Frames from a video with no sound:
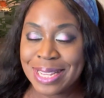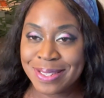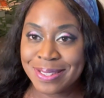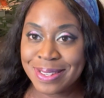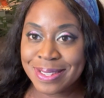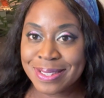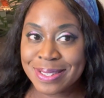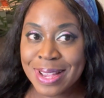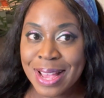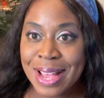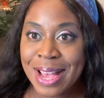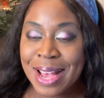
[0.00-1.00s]
It's just
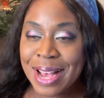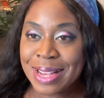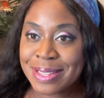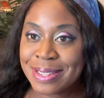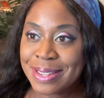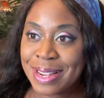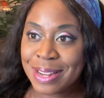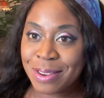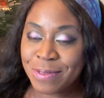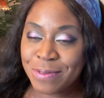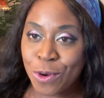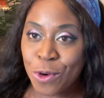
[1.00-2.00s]
a stunning
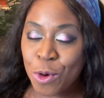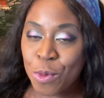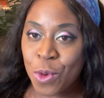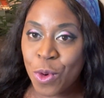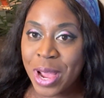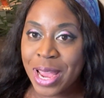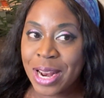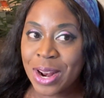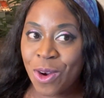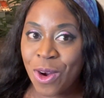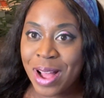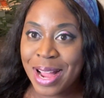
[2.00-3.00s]
focal
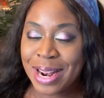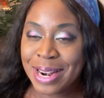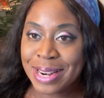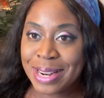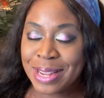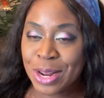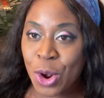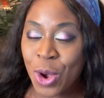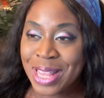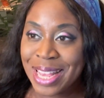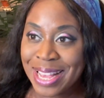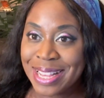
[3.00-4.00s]
point on
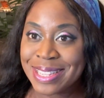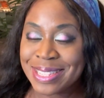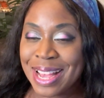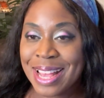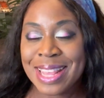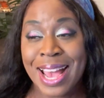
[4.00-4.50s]
the inside.